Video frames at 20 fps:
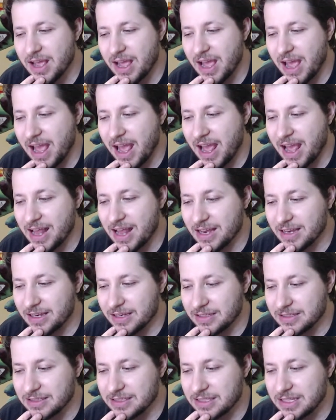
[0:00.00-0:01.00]
and
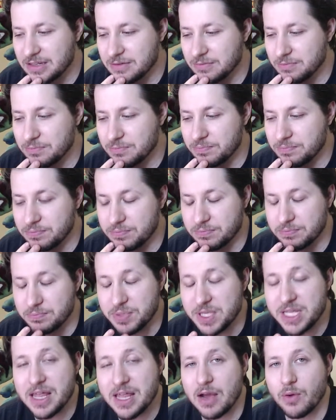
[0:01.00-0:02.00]
can
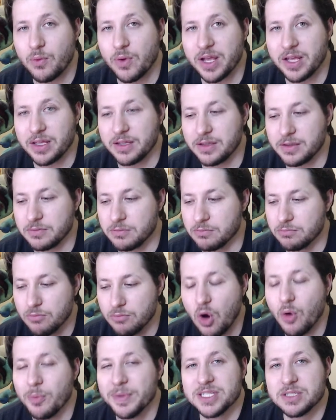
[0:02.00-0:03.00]
be that way
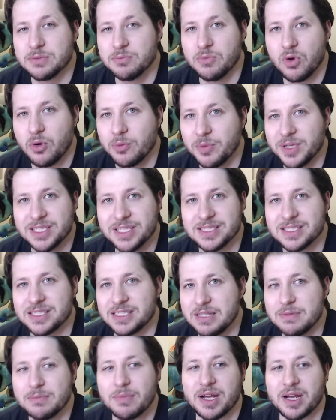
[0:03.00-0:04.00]
moment to moment,
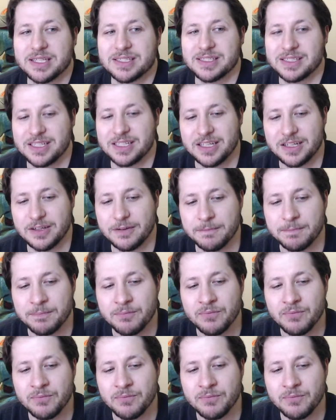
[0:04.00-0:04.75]
scene by scene.